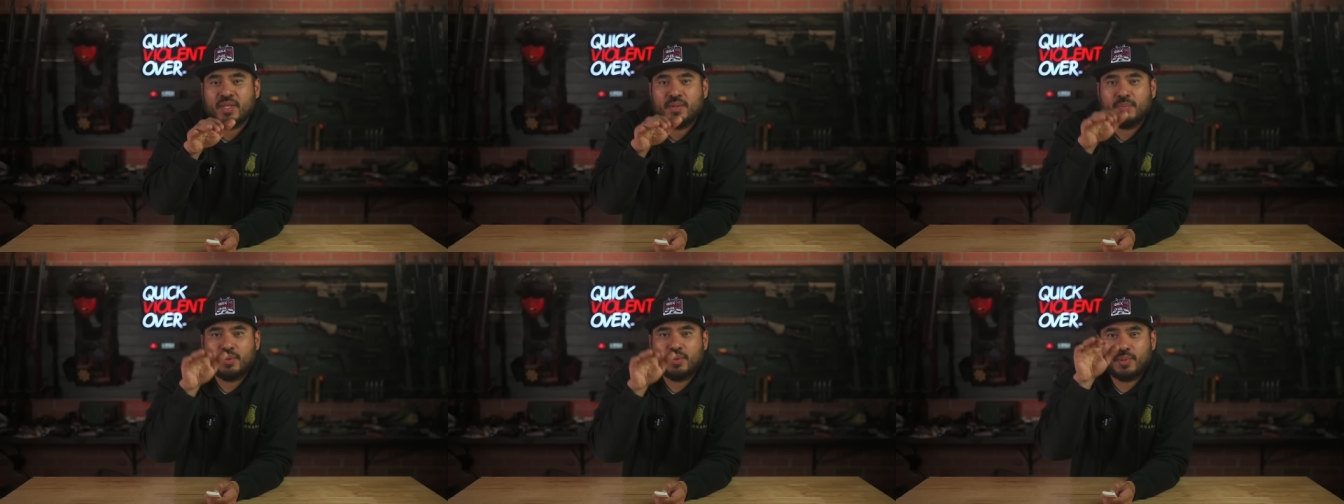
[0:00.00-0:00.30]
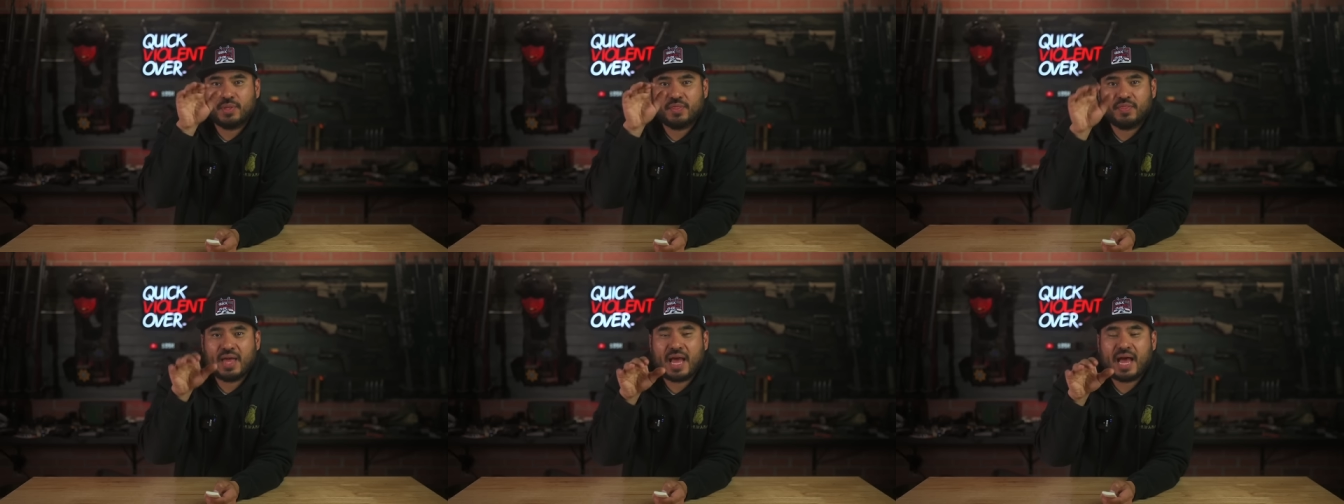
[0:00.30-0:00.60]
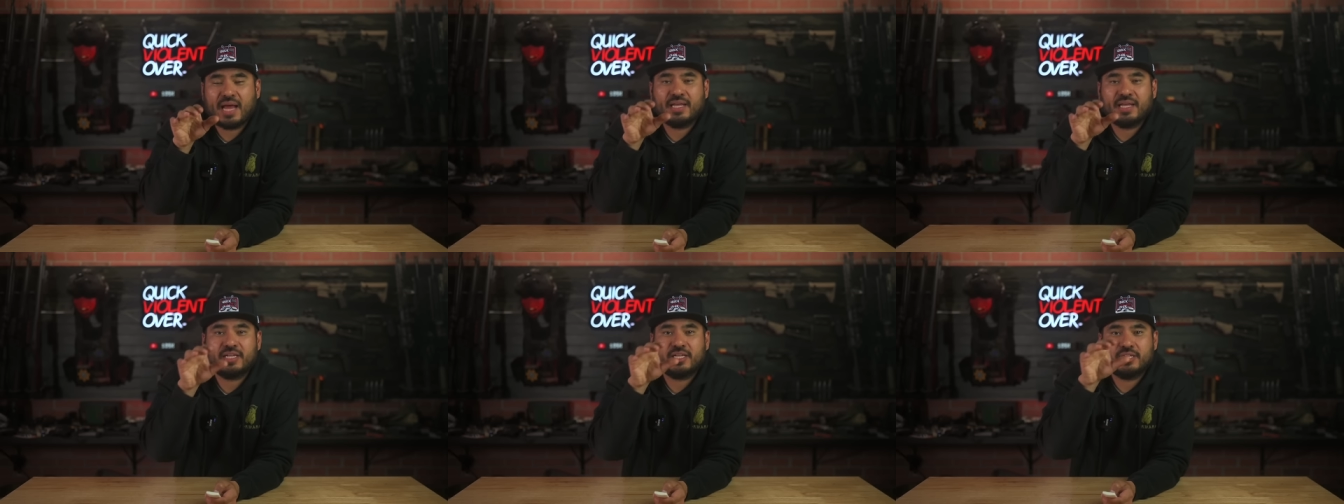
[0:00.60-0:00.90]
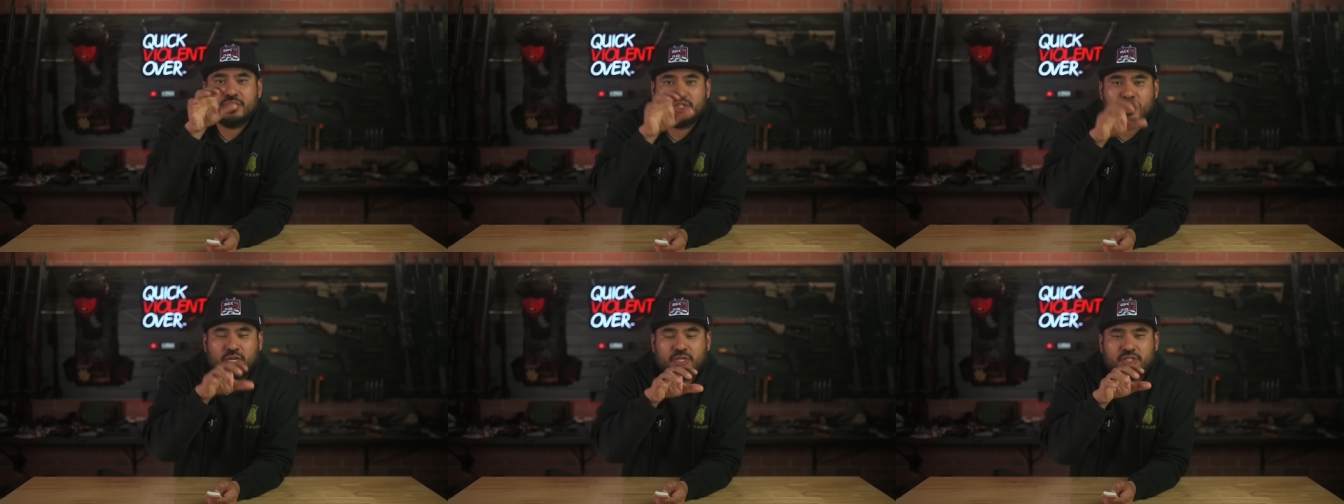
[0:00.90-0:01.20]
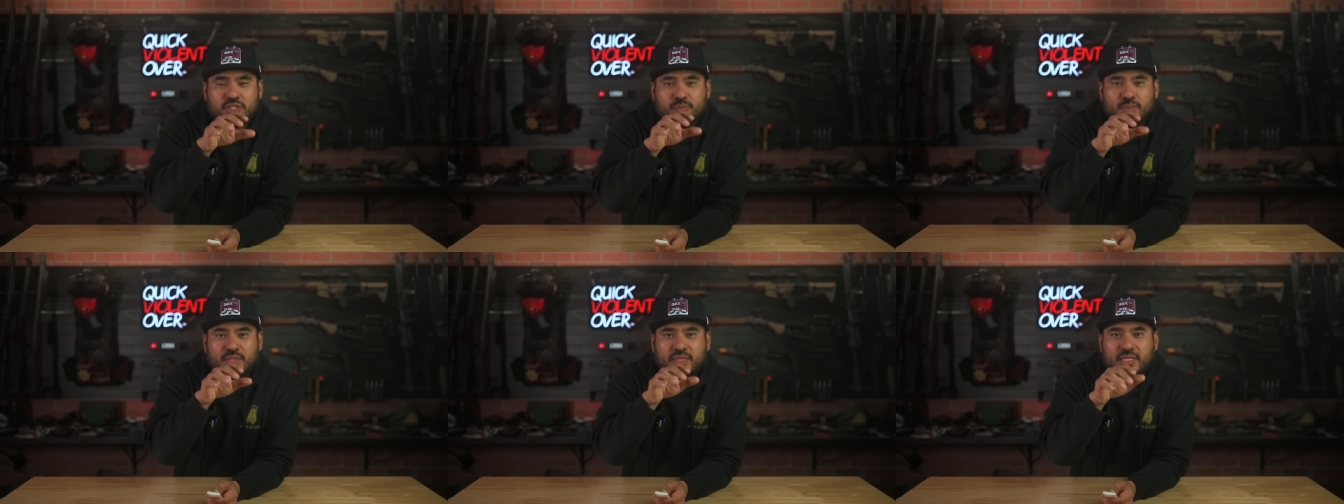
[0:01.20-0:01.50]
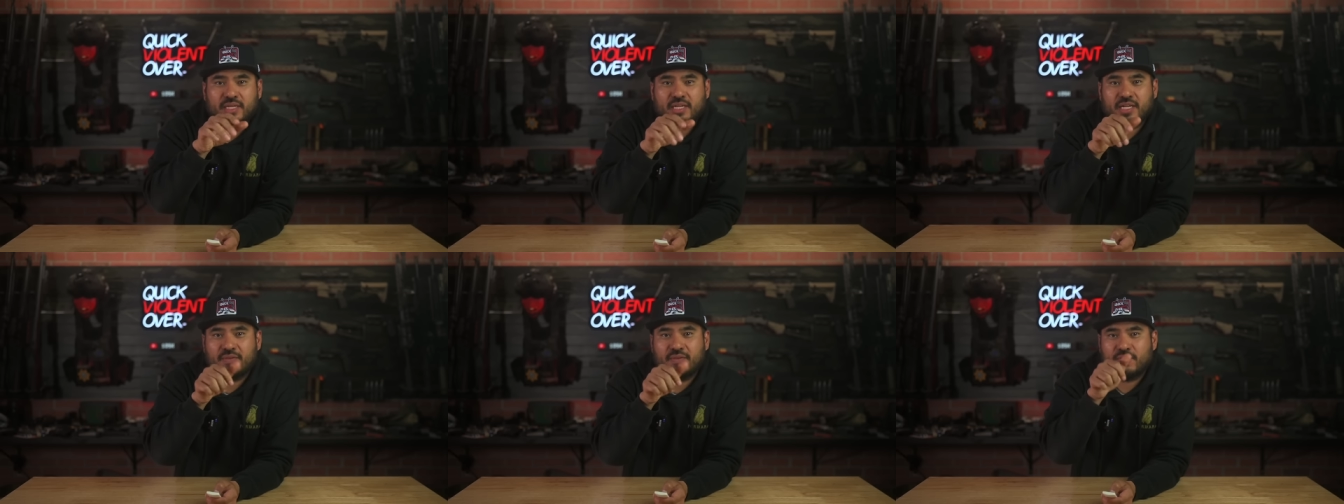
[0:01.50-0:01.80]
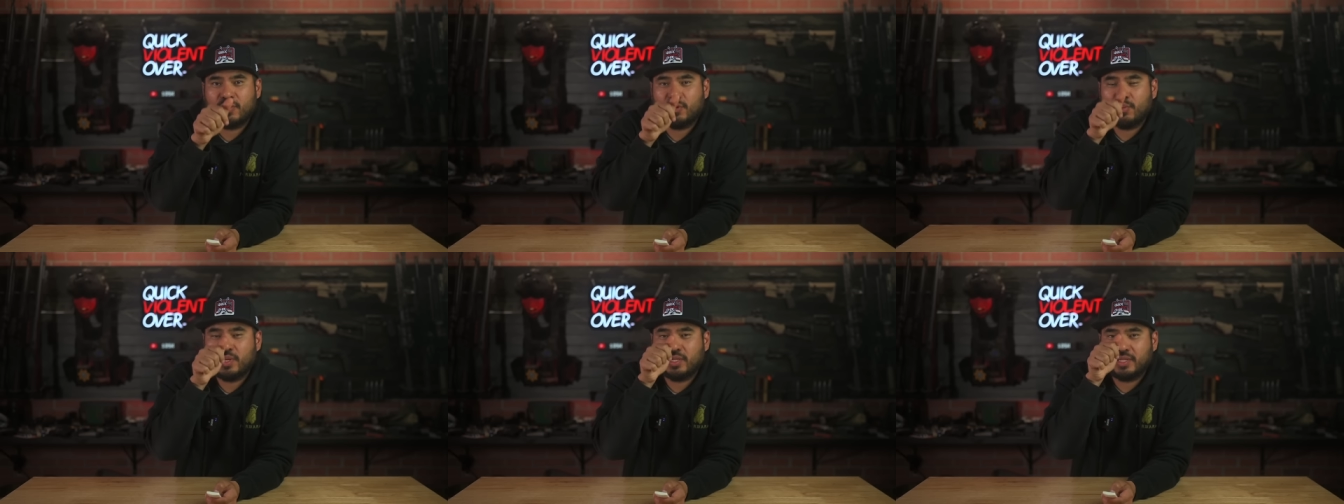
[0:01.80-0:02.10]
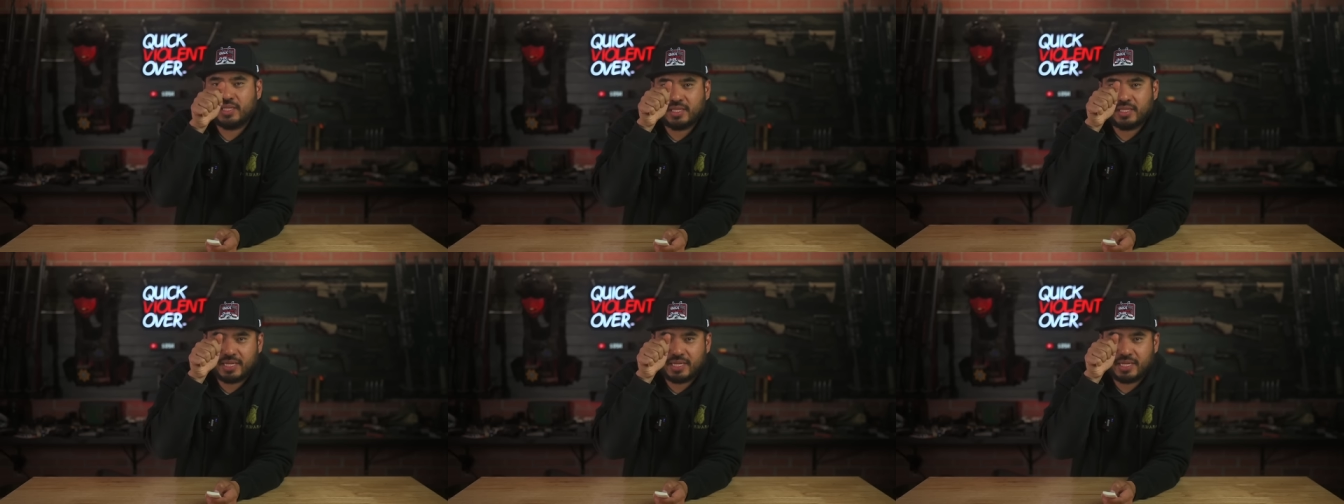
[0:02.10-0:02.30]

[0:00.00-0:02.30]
but with that in conjunction with it, if you're really